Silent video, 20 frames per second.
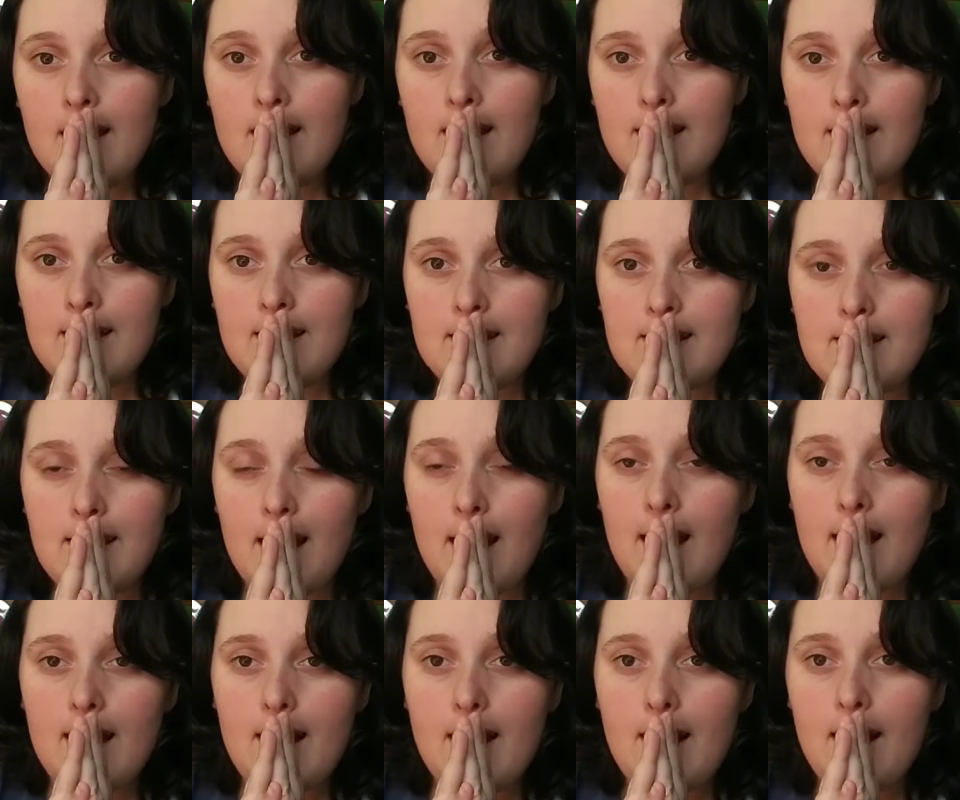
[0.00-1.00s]
is
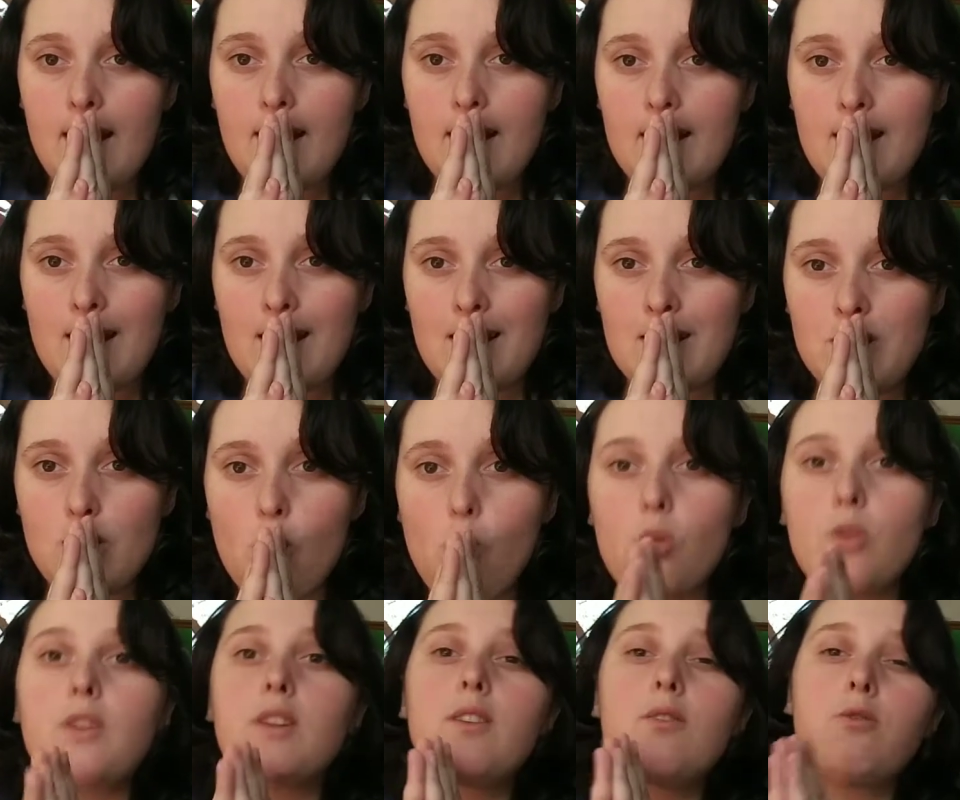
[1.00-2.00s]
that it's
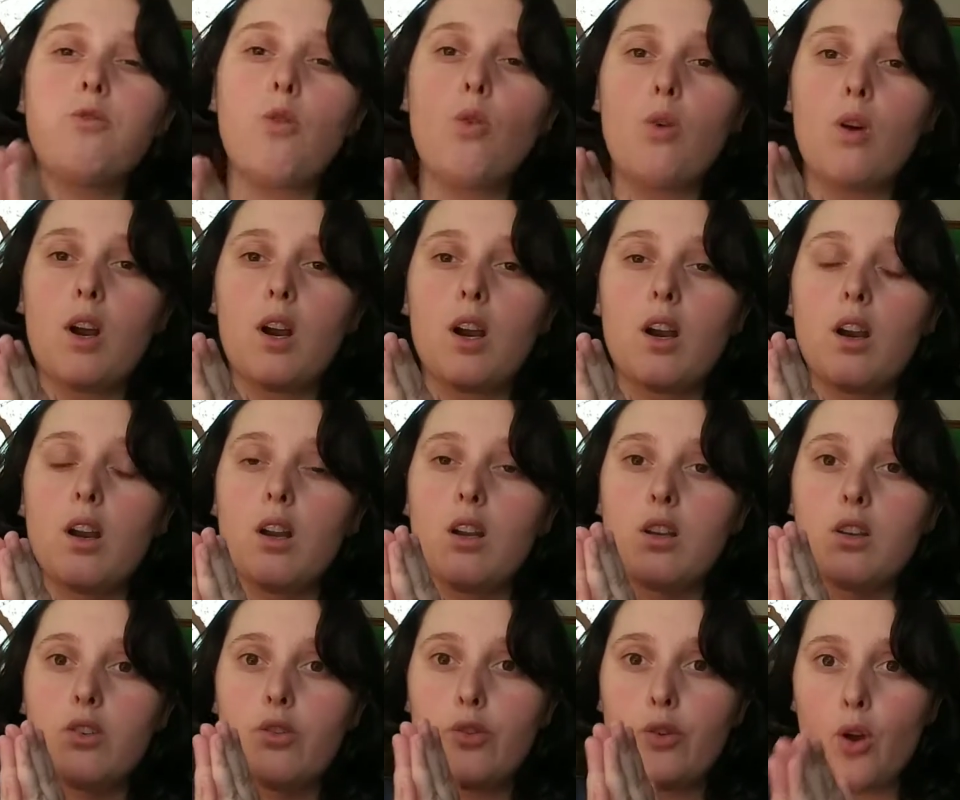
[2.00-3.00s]
only for
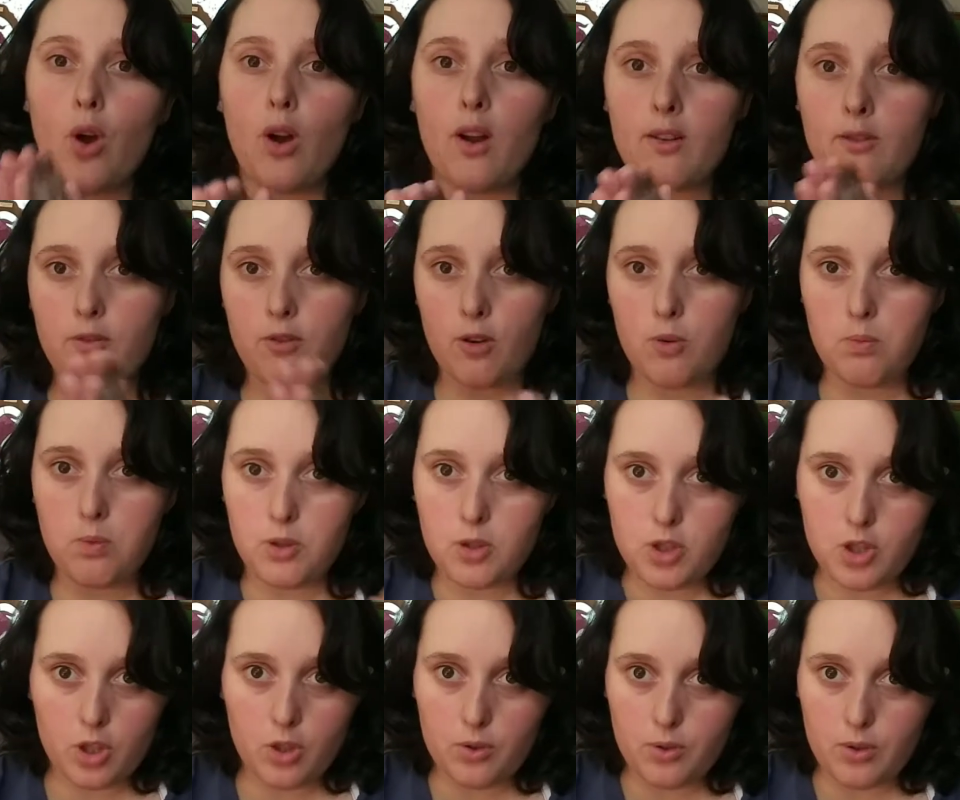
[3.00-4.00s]
nonverbal
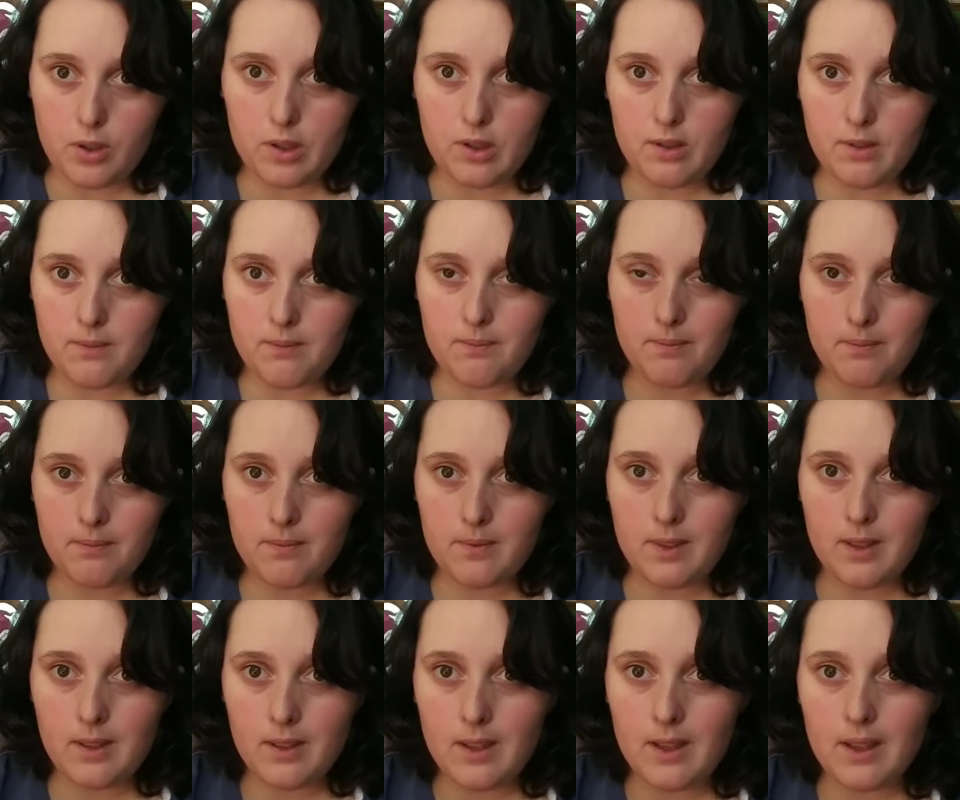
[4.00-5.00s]
children.
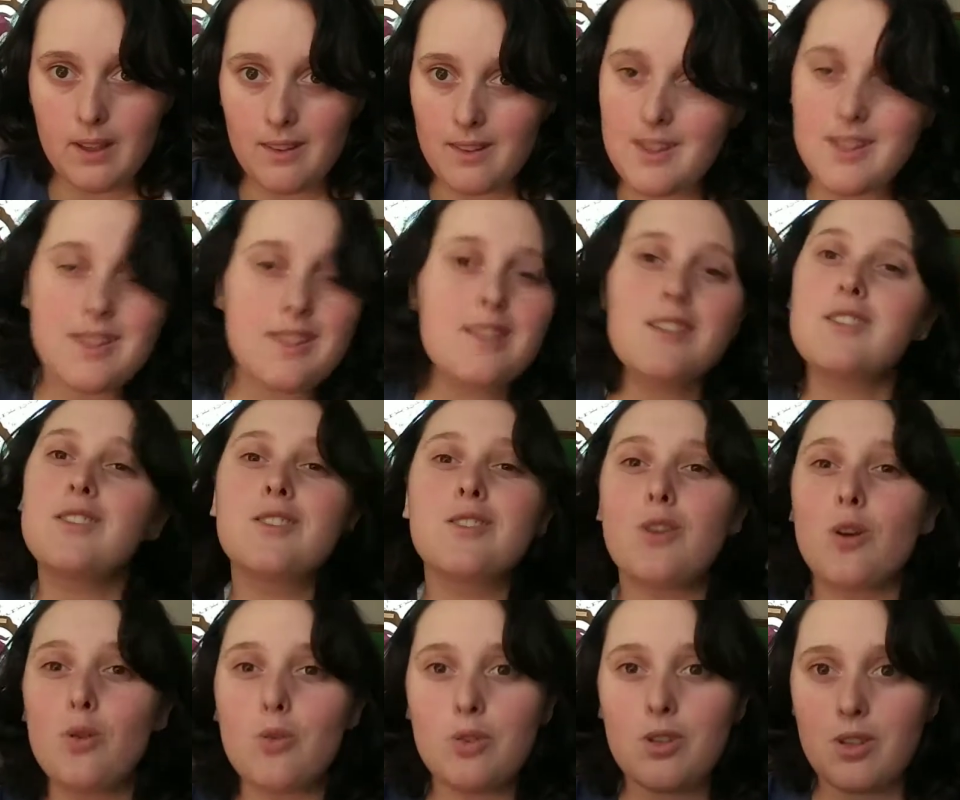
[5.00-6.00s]
This is
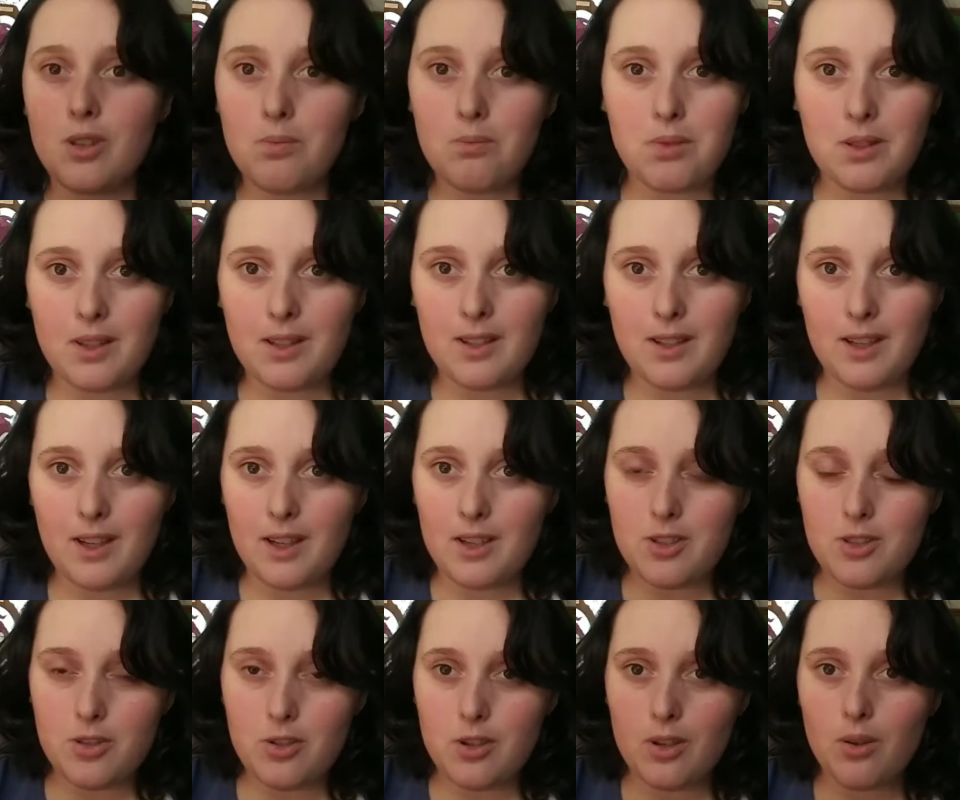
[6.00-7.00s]
so completely
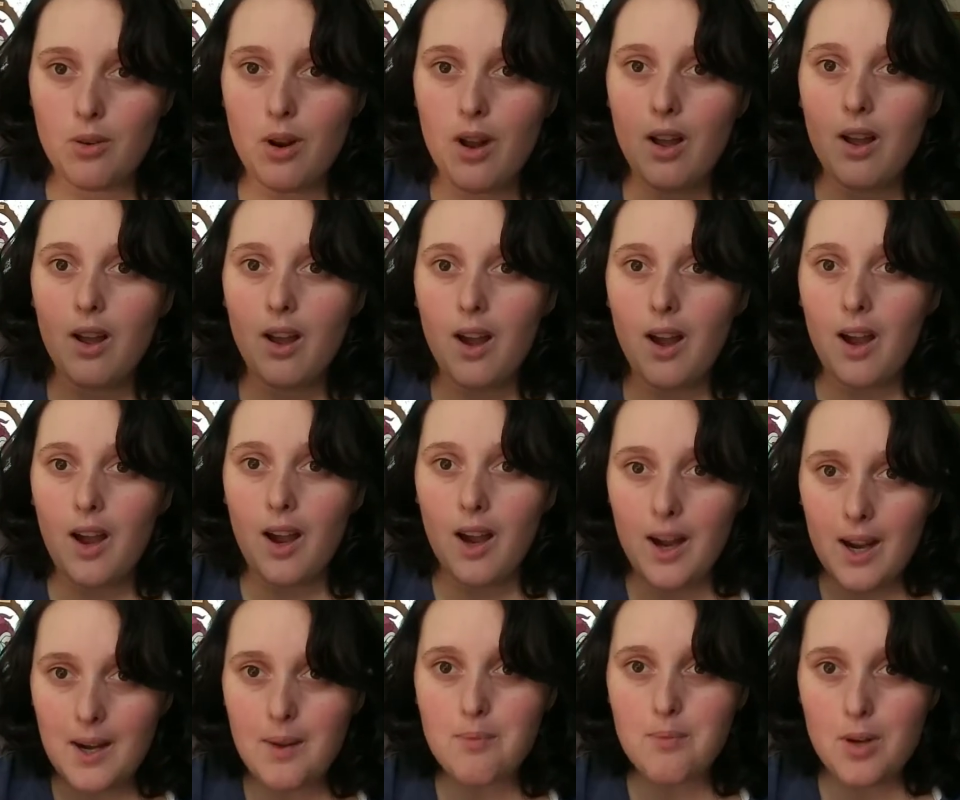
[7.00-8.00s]
untrue.
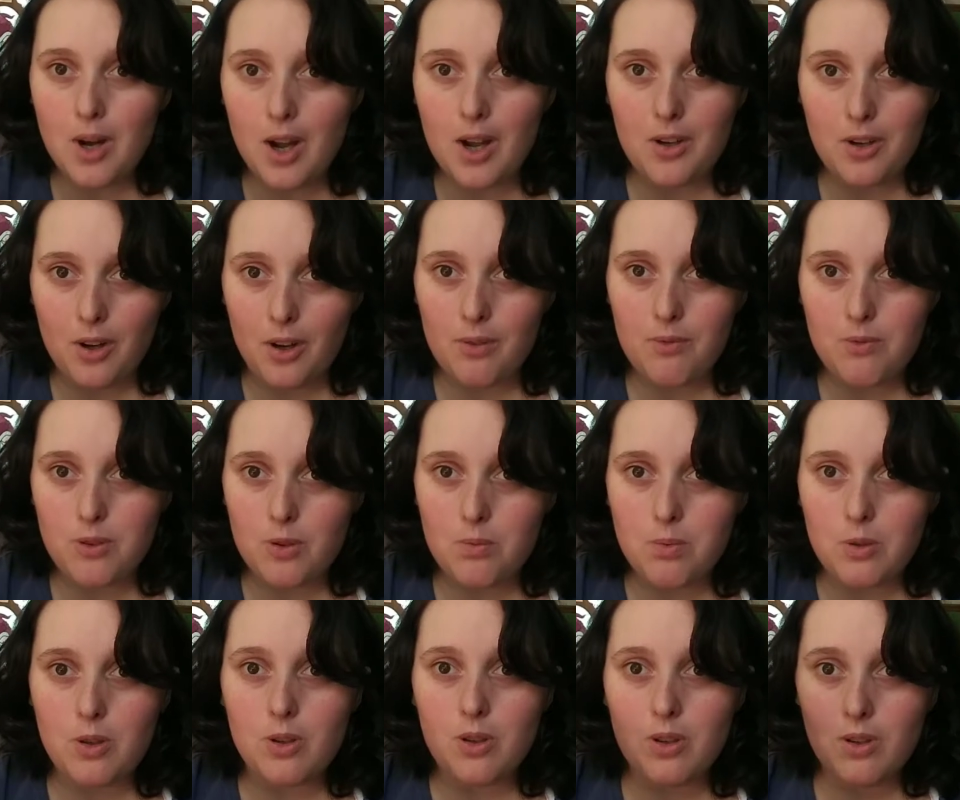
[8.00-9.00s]
I am not
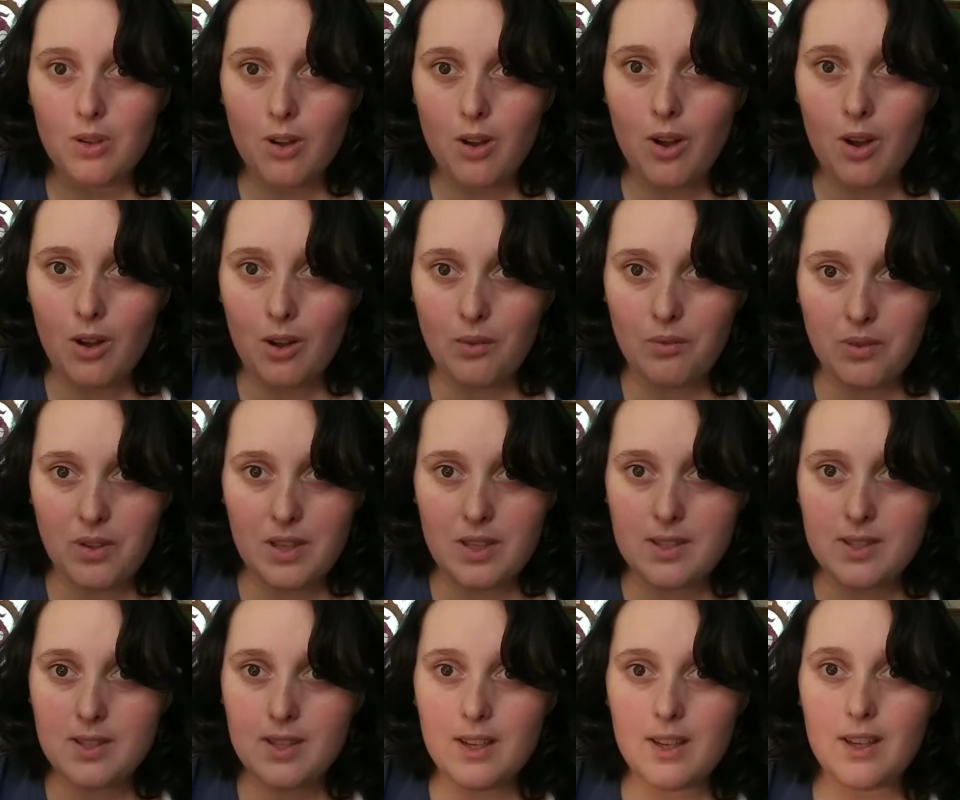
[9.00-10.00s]
nonverbal,
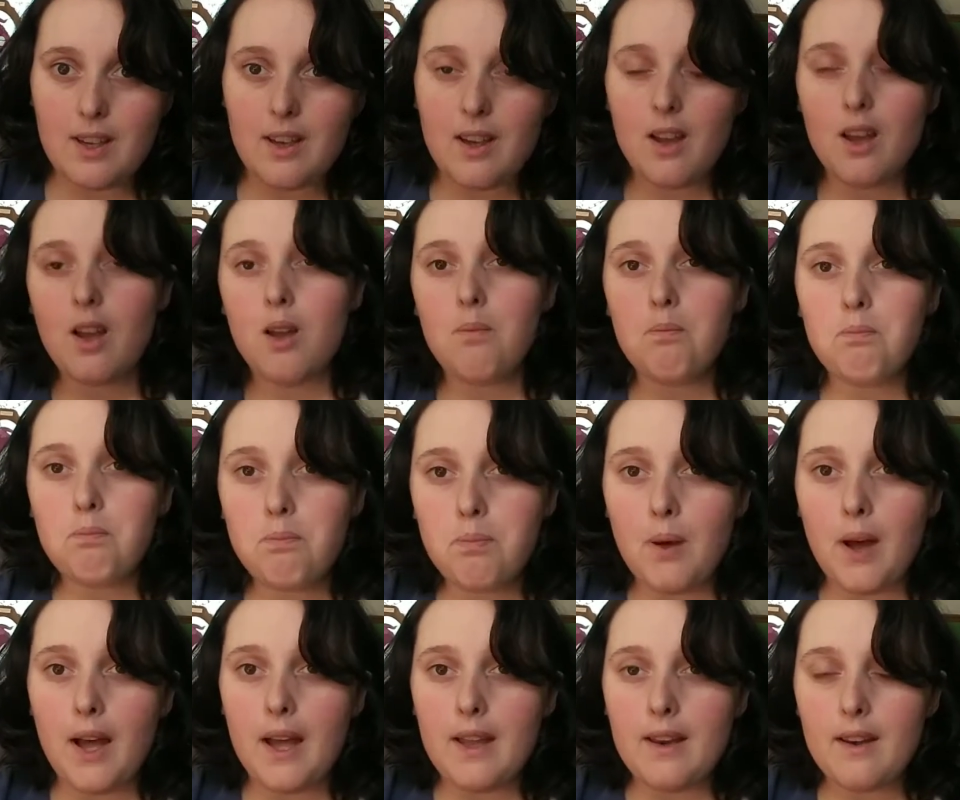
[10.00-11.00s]
obviously,
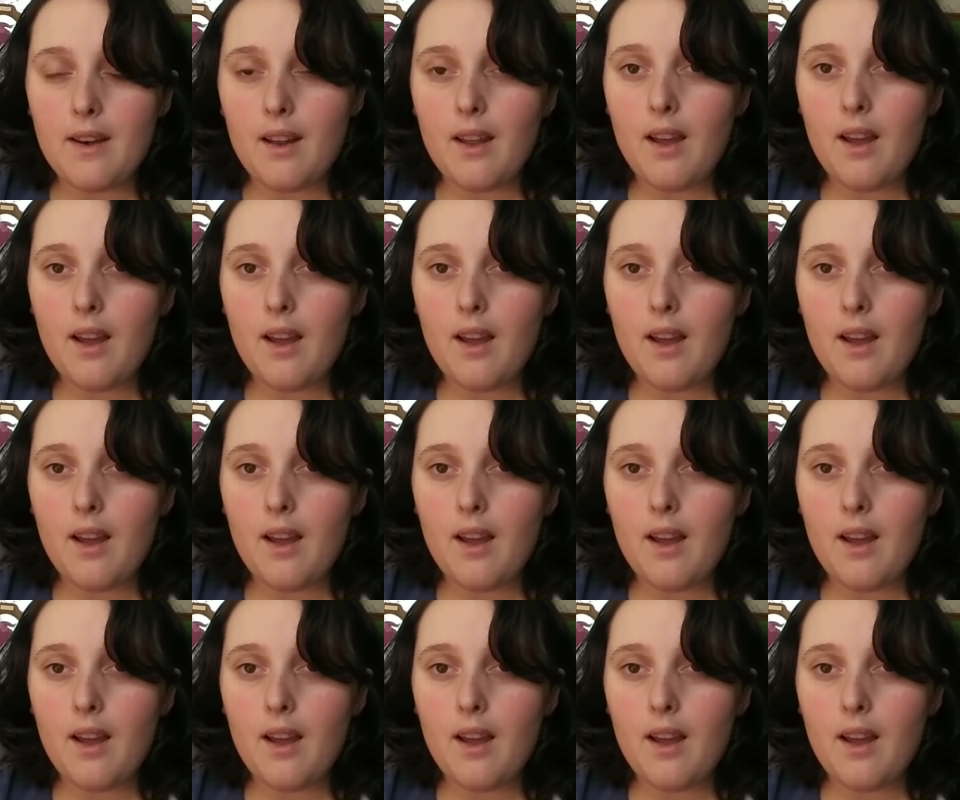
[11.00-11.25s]
but